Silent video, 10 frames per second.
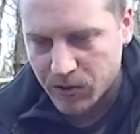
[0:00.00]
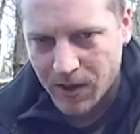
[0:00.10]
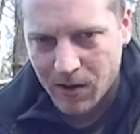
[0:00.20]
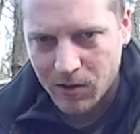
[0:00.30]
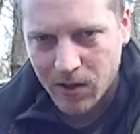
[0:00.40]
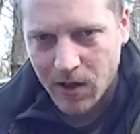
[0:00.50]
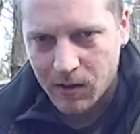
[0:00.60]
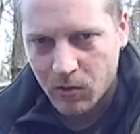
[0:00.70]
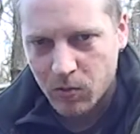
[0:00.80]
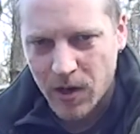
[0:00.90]
down and you get a
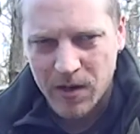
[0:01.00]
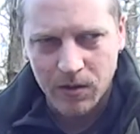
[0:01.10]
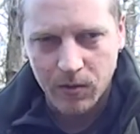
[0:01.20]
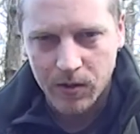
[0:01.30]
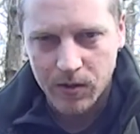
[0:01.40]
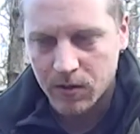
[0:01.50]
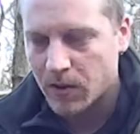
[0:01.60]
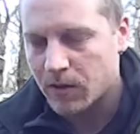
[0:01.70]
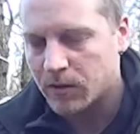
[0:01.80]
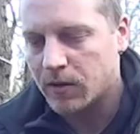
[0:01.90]
lot of wind noise as
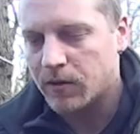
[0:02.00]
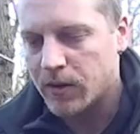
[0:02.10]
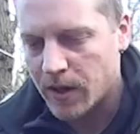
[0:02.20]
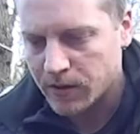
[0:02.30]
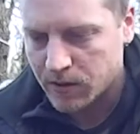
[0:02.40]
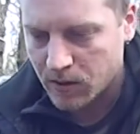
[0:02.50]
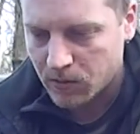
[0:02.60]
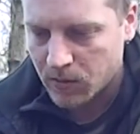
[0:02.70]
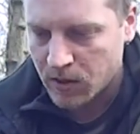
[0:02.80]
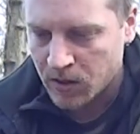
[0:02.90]
well and stuff like that.
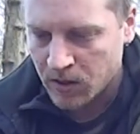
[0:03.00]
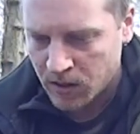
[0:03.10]
So